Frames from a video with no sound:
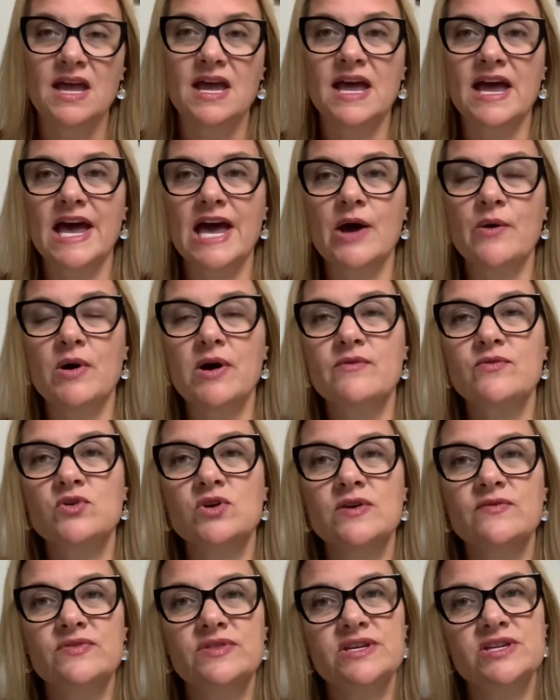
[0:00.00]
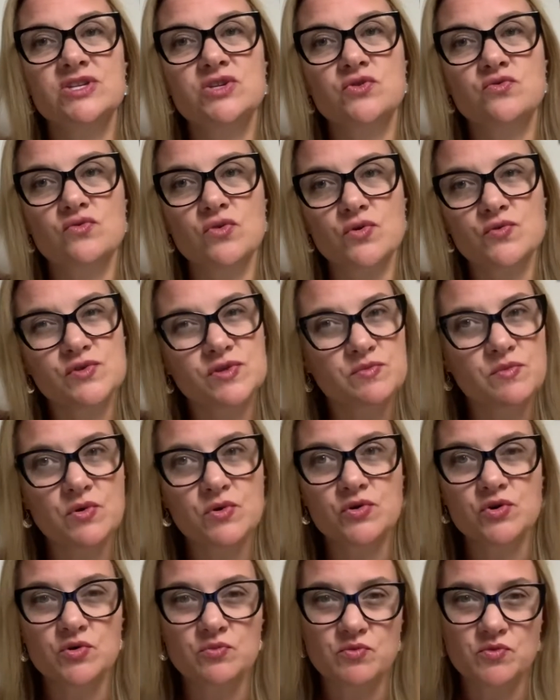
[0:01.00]
However, if these gross
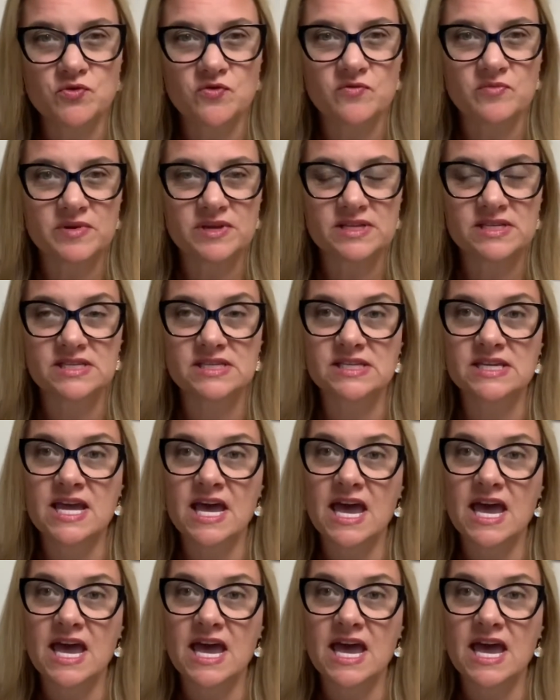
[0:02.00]
motor movements